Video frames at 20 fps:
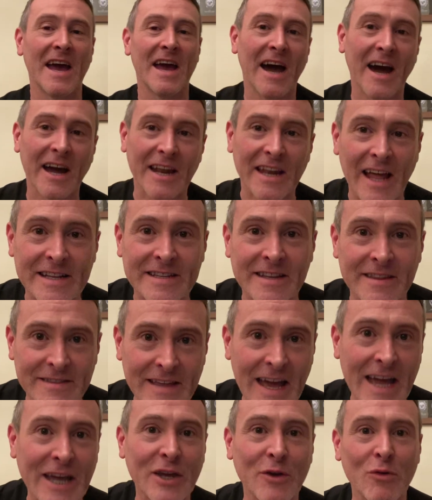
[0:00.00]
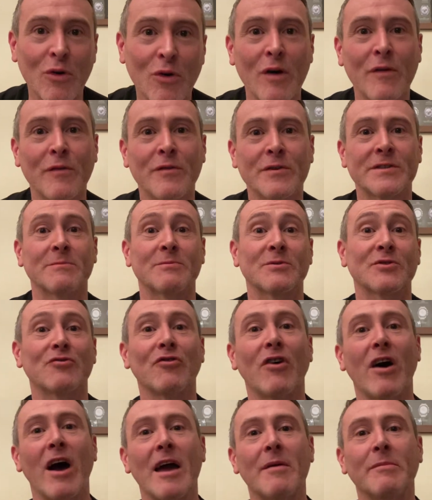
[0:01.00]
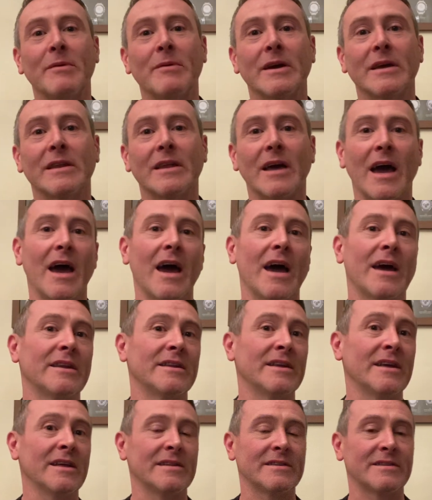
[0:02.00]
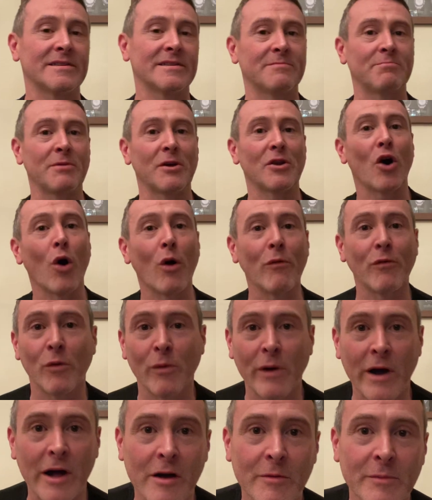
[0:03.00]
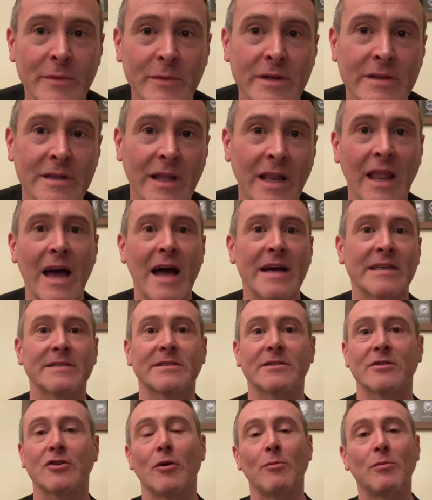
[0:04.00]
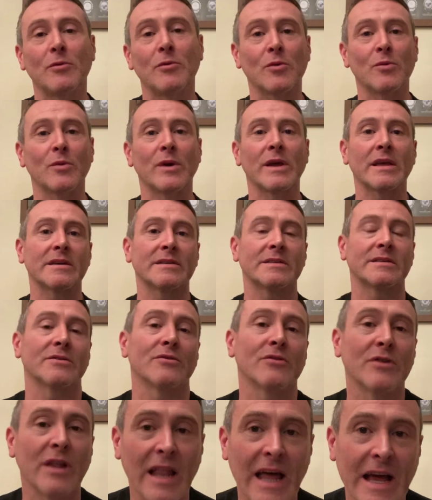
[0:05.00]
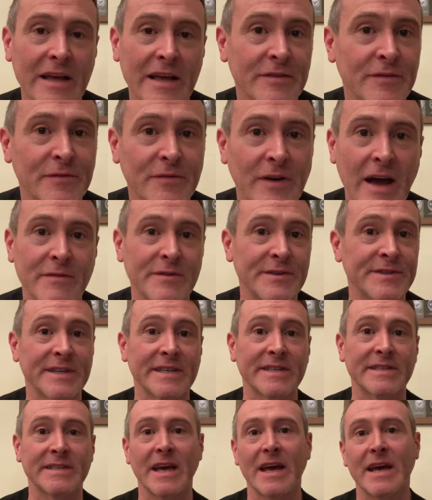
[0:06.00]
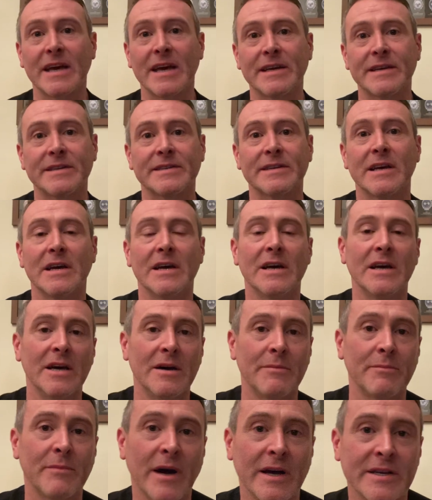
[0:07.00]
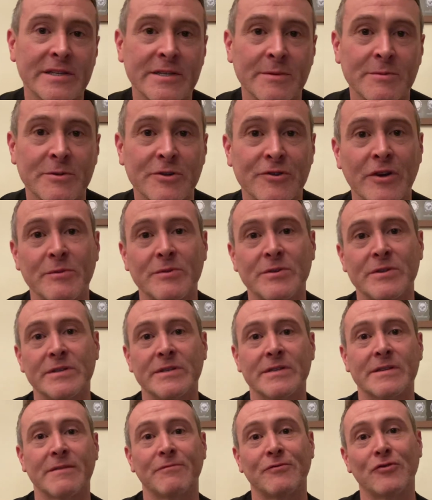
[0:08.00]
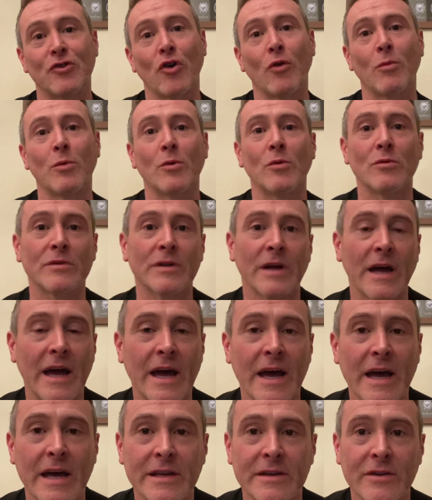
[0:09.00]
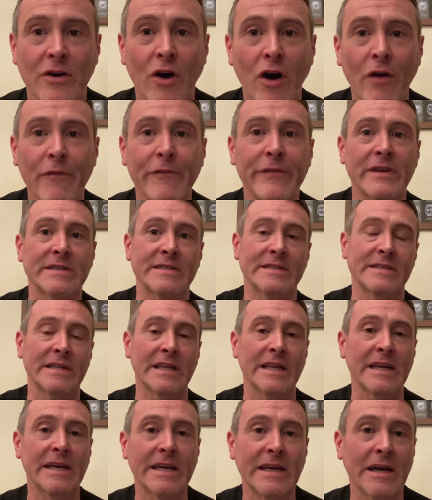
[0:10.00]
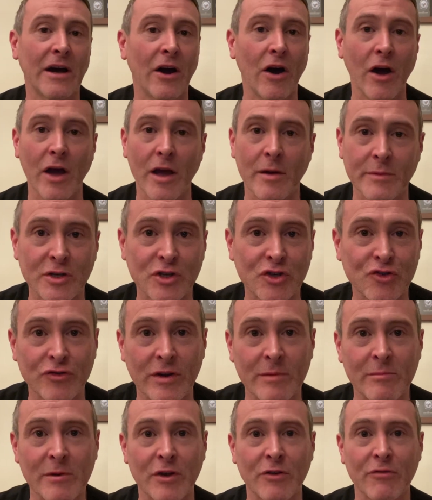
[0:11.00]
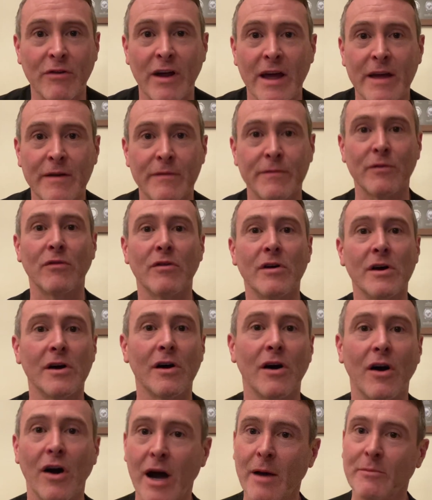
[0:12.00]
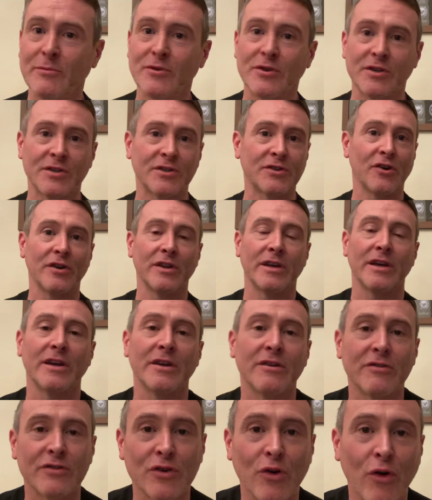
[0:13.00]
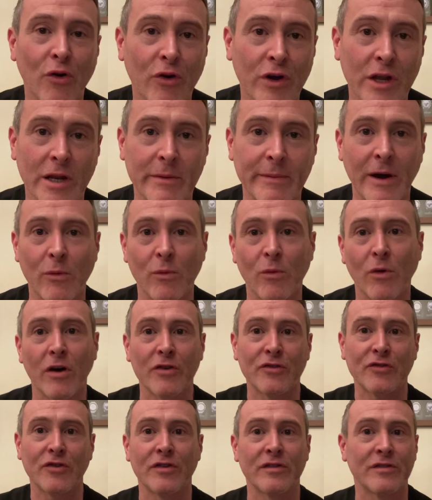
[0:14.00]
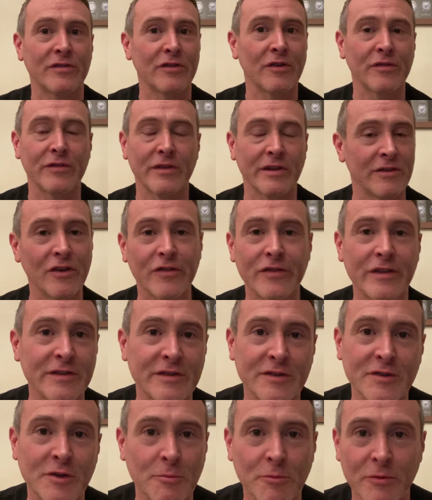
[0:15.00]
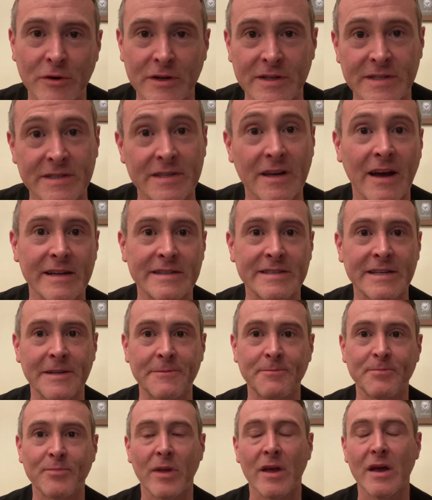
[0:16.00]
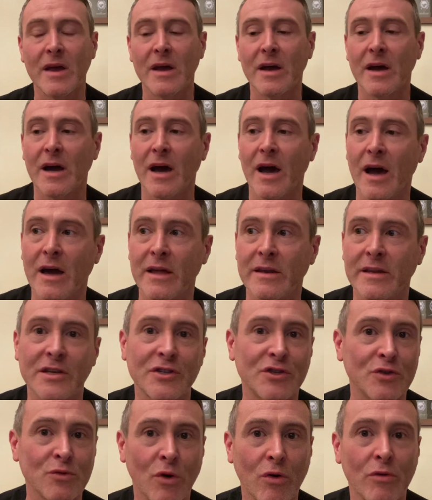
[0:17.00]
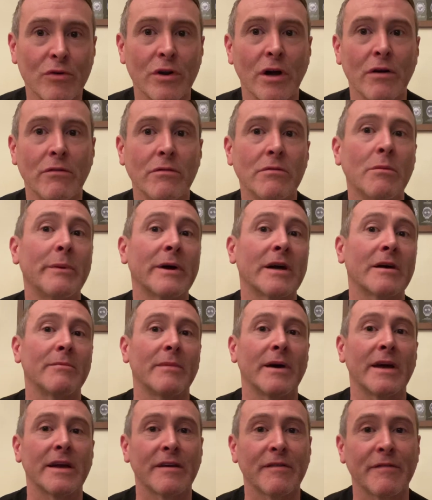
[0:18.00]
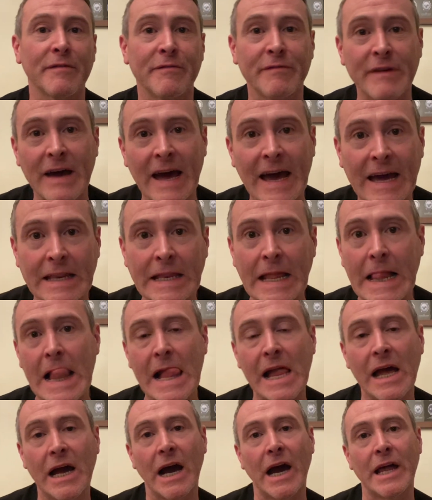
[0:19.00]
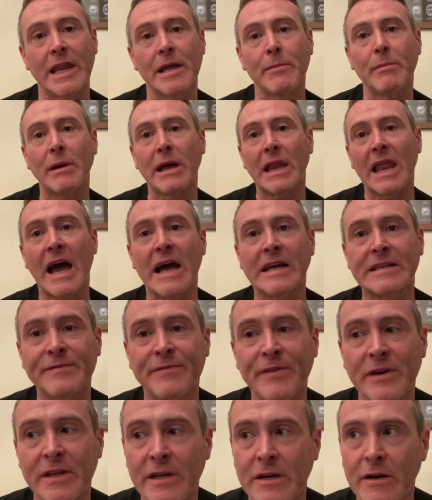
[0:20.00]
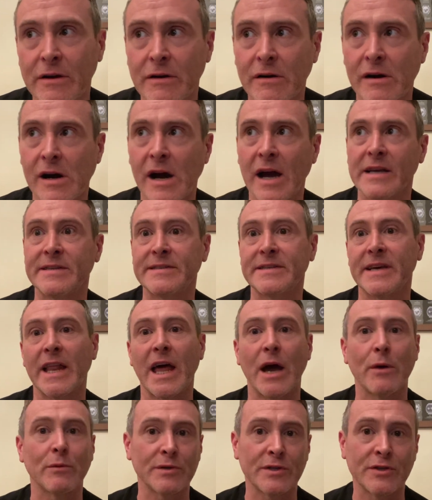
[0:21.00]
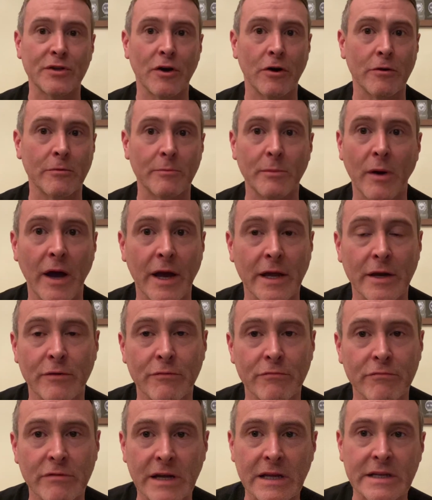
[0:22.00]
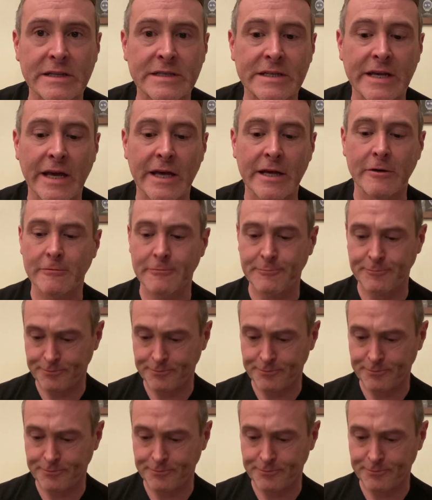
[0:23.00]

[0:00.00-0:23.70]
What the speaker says: I'd like to thank you all for subscribing, and it's been overwhelming the last couple of weeks, or the last 5 or 6 days. My subscriptions have doubled, and obviously I am extremely grateful. I'm just on here talking about watches, nothing super exciting, and as you all know, I'm a big Omega fan. And in my last video I said I was done buying at retail.